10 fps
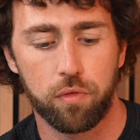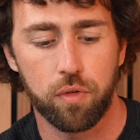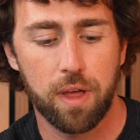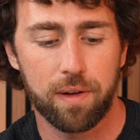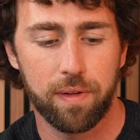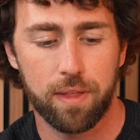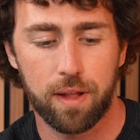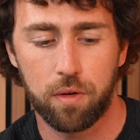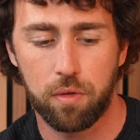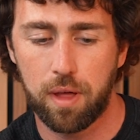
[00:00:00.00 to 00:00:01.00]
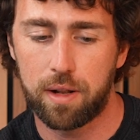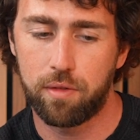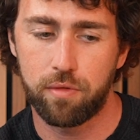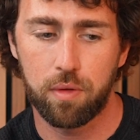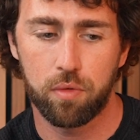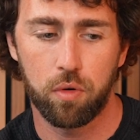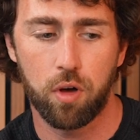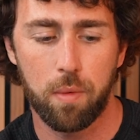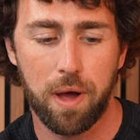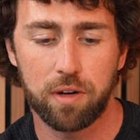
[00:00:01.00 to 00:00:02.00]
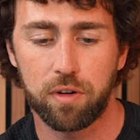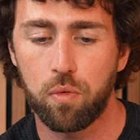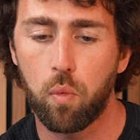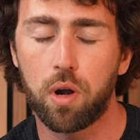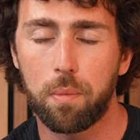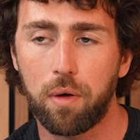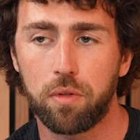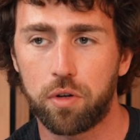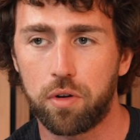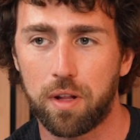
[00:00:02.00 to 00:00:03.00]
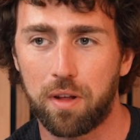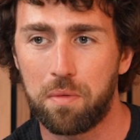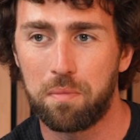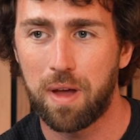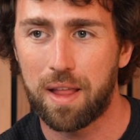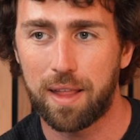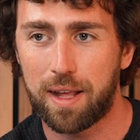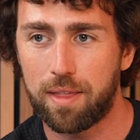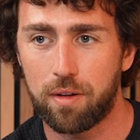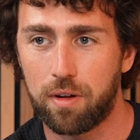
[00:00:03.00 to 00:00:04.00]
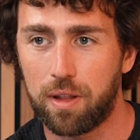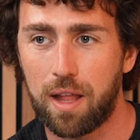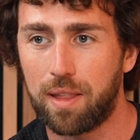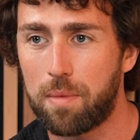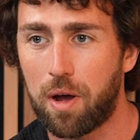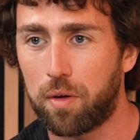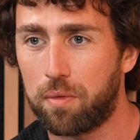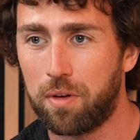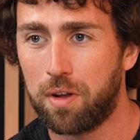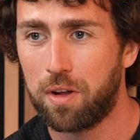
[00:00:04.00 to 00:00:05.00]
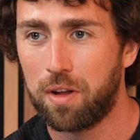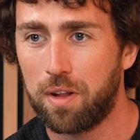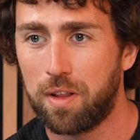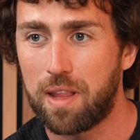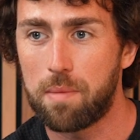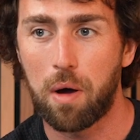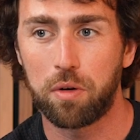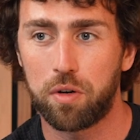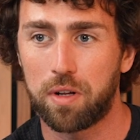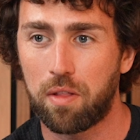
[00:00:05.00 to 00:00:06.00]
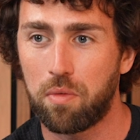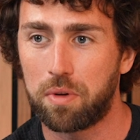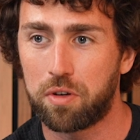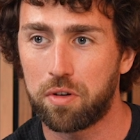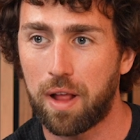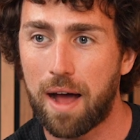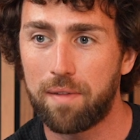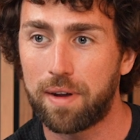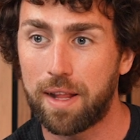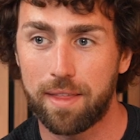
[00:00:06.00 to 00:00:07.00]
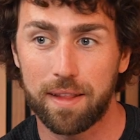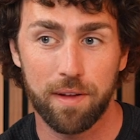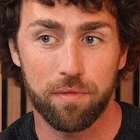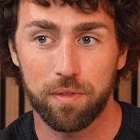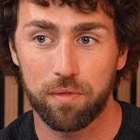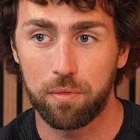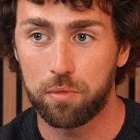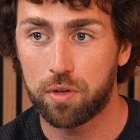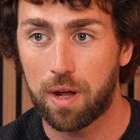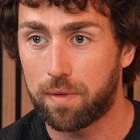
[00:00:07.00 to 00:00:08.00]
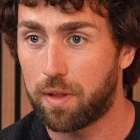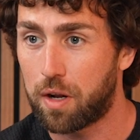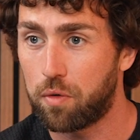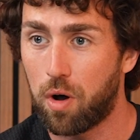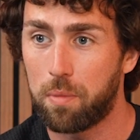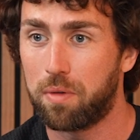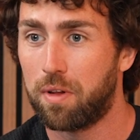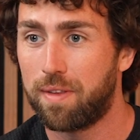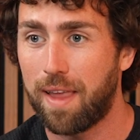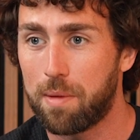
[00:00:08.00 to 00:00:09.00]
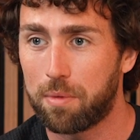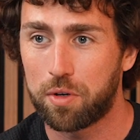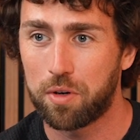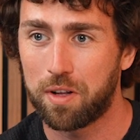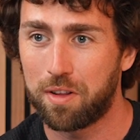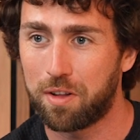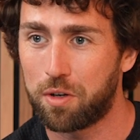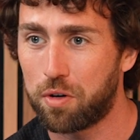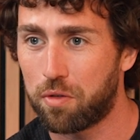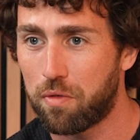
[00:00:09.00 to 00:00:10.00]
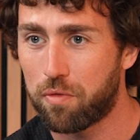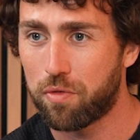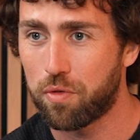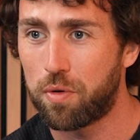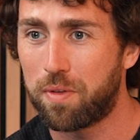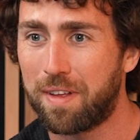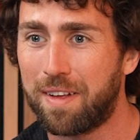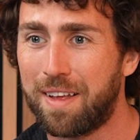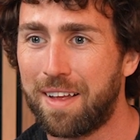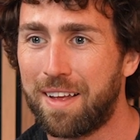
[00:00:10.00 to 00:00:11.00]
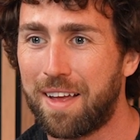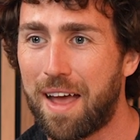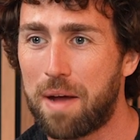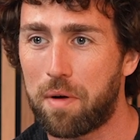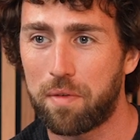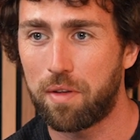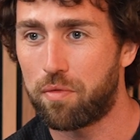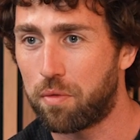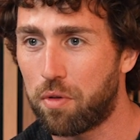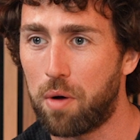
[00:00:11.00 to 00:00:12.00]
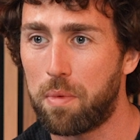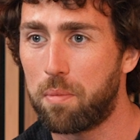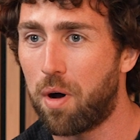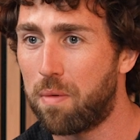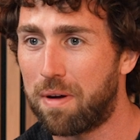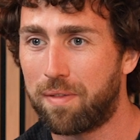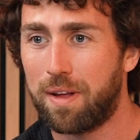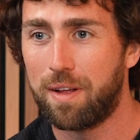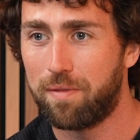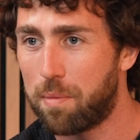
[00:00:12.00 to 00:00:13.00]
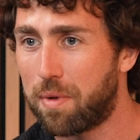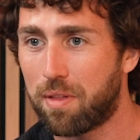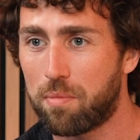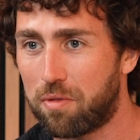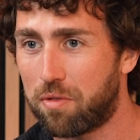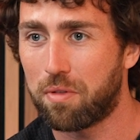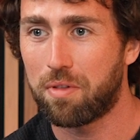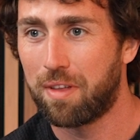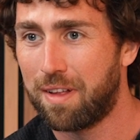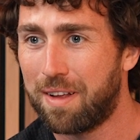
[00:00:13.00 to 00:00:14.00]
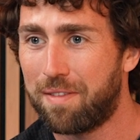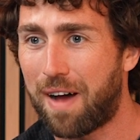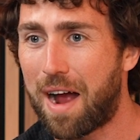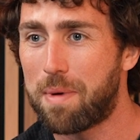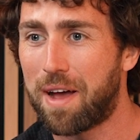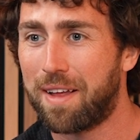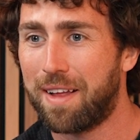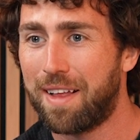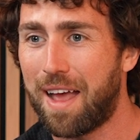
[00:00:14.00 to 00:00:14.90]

the fruit side of things then, because you're saying it's around total carbohydrates, what about the sugar though? And like, is there a limit on the amount of sugar that someone should have? And is it different from just having like normal table sugar to the sugar in fruit? Obviously fruit's coming more with vitamins, minerals, fibre,